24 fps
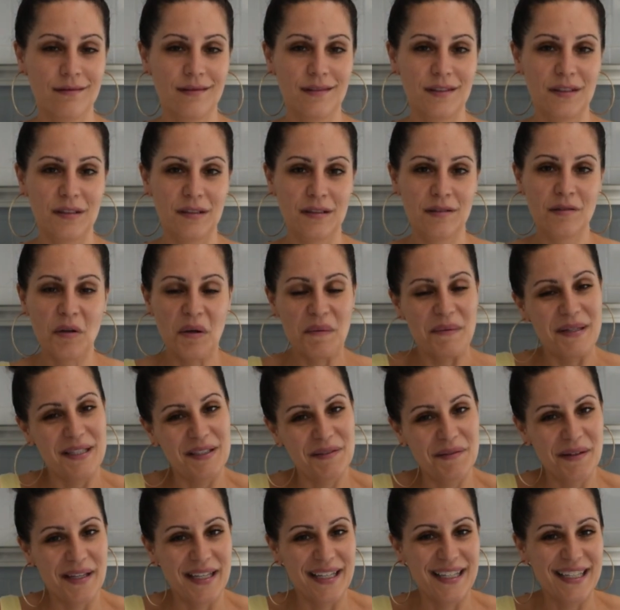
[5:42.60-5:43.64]
it's not going to be
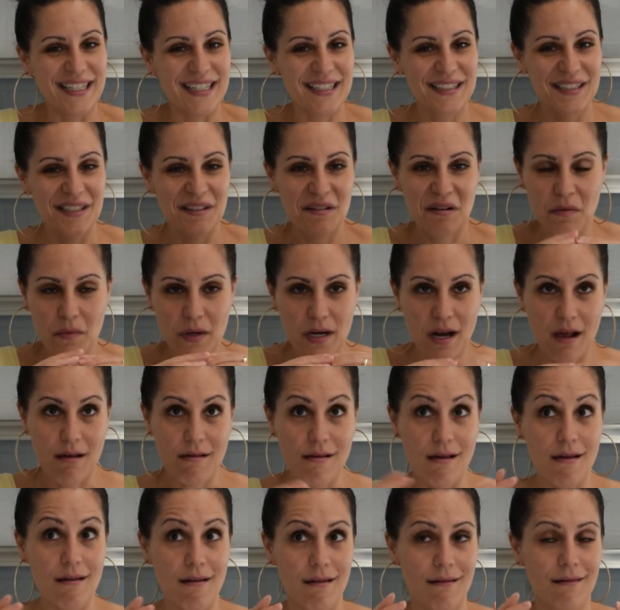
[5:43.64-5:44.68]
sweet in it, it's just going to be
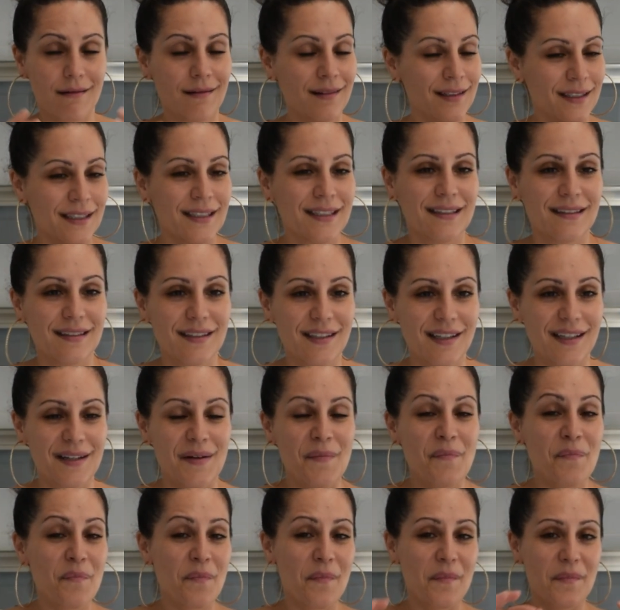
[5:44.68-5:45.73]
like
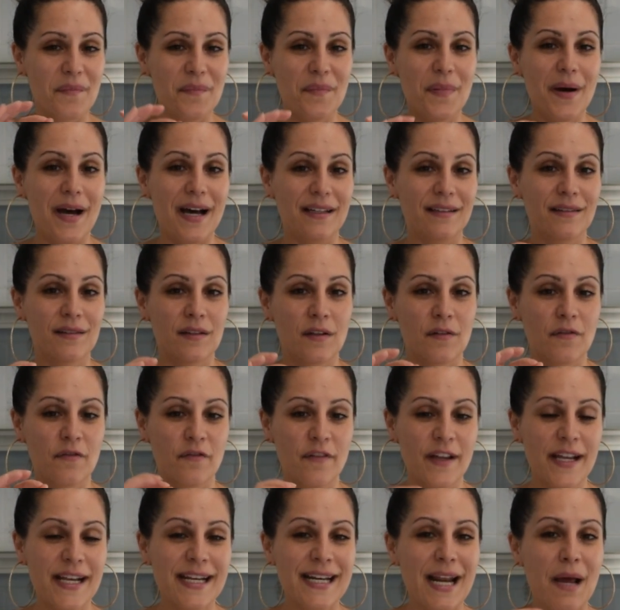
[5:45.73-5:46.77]
but the
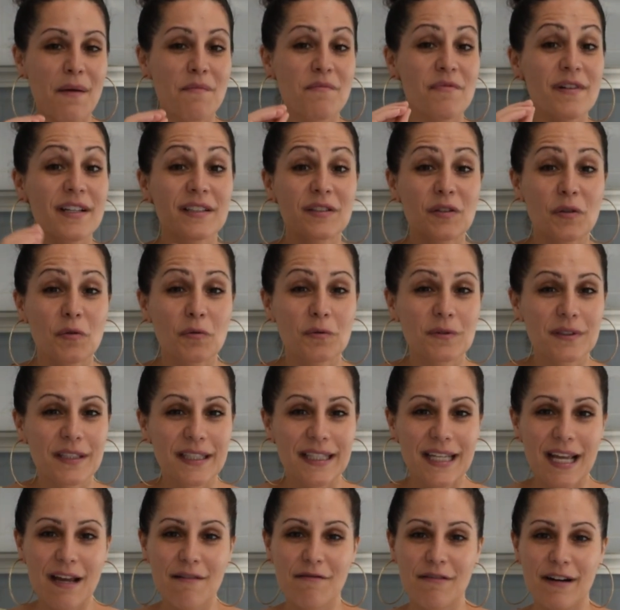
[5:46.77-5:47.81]
thing that brings it all
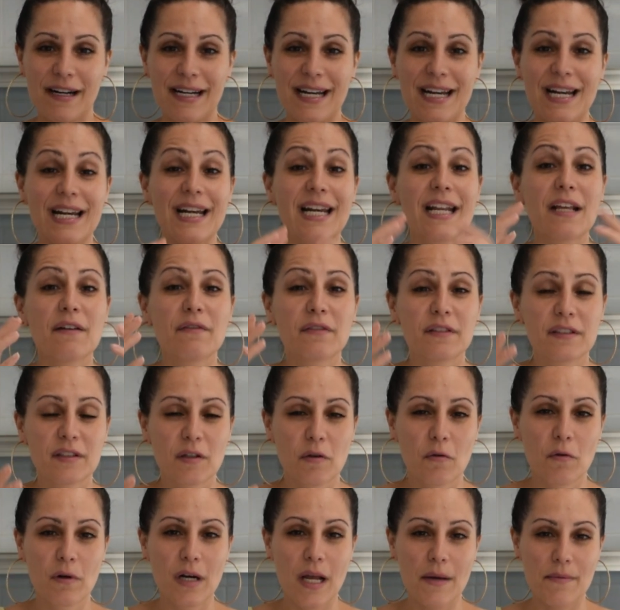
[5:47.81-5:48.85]
together and lifts it
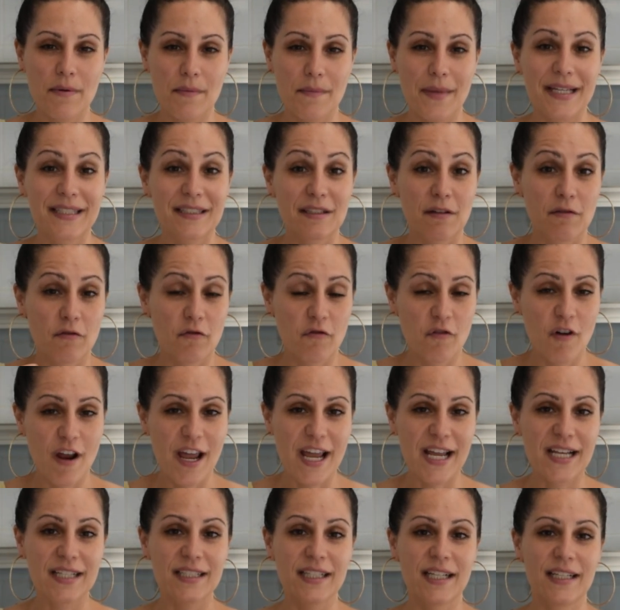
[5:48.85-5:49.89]
all up and makes it
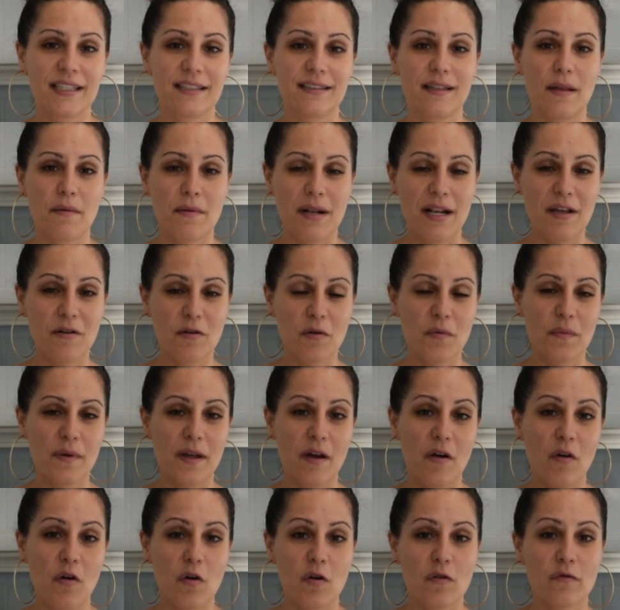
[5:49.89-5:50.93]
fresh is the little bit
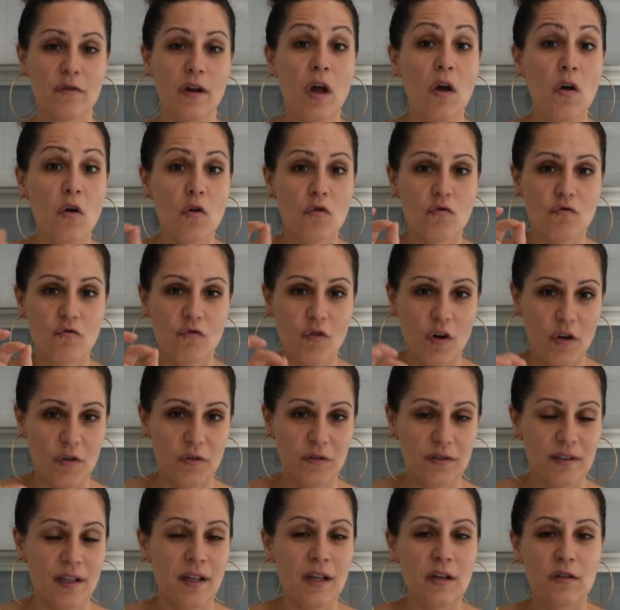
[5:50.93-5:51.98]
of
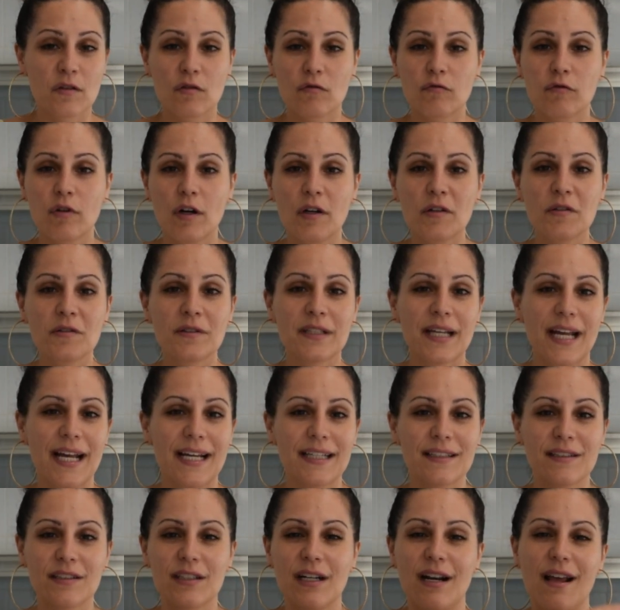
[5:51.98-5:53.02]
rose. The rose
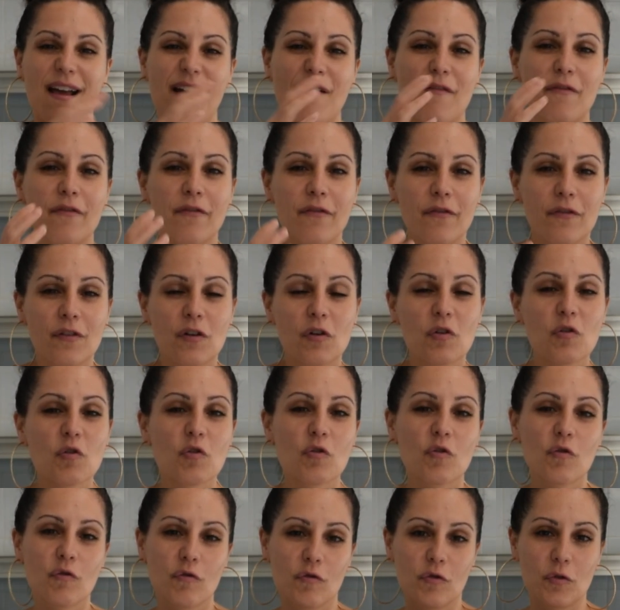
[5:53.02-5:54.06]
adds like a
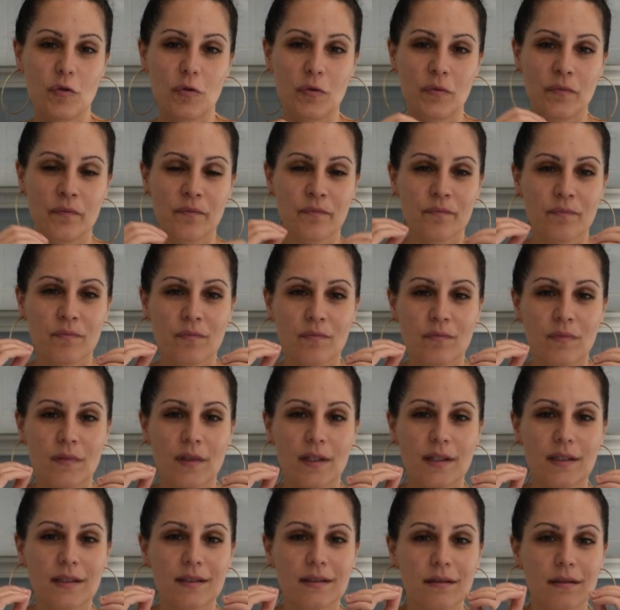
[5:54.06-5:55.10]
floral,
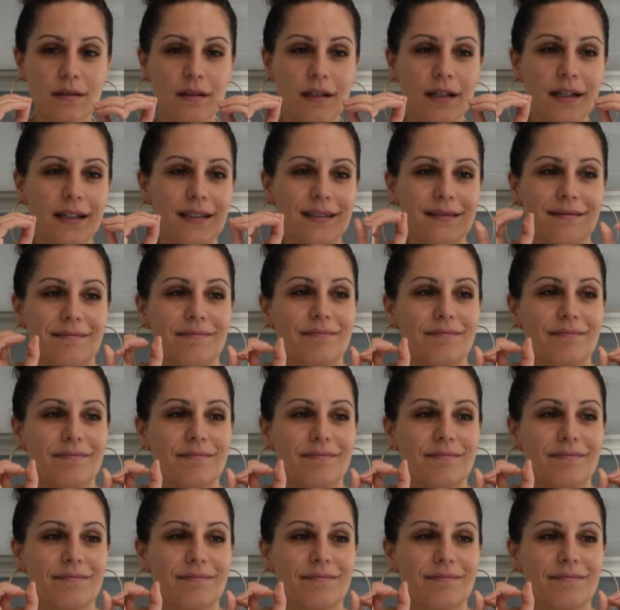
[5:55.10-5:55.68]
like,